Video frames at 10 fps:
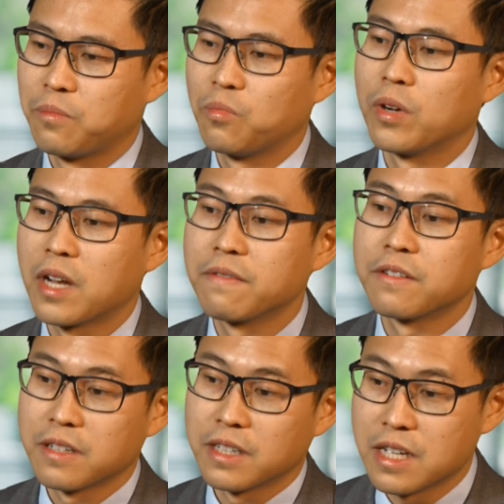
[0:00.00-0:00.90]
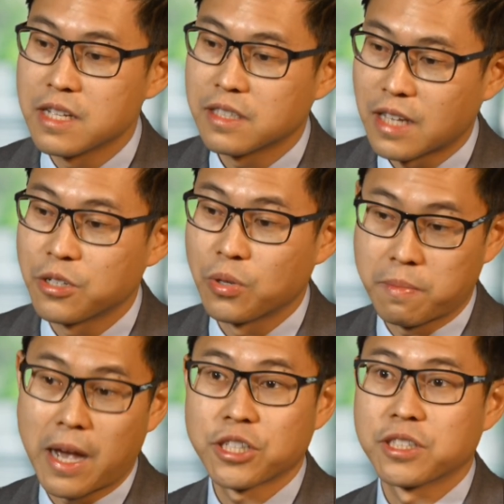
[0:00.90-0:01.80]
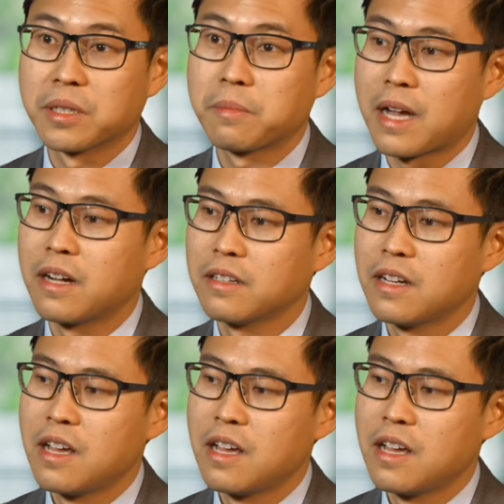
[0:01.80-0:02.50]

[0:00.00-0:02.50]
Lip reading: whatever it is that you are passionate about,